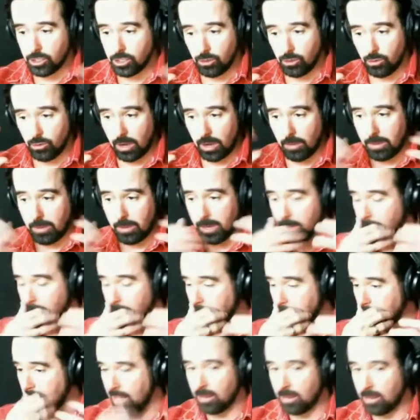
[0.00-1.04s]
you, I mean,
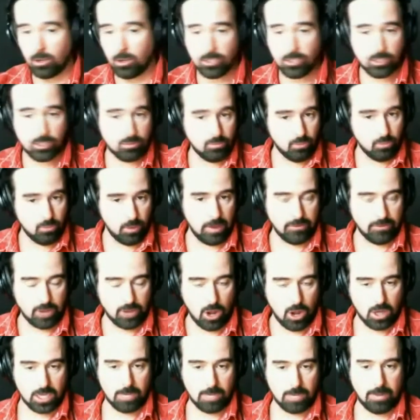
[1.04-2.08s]
because we've
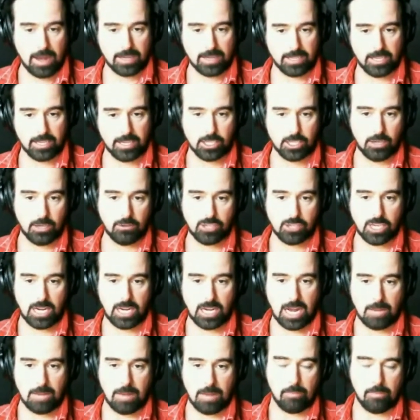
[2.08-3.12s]
talked about this, you've seen
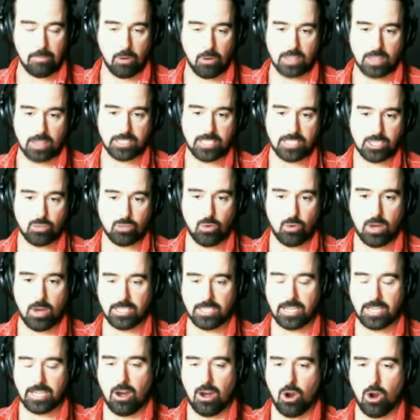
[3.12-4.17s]
how my process was
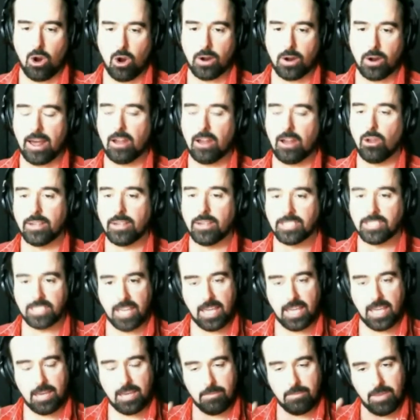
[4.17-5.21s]
and how long it's
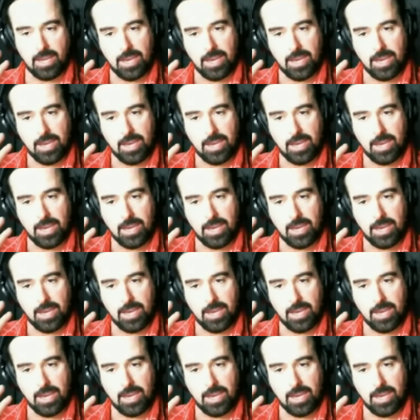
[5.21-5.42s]
taken me.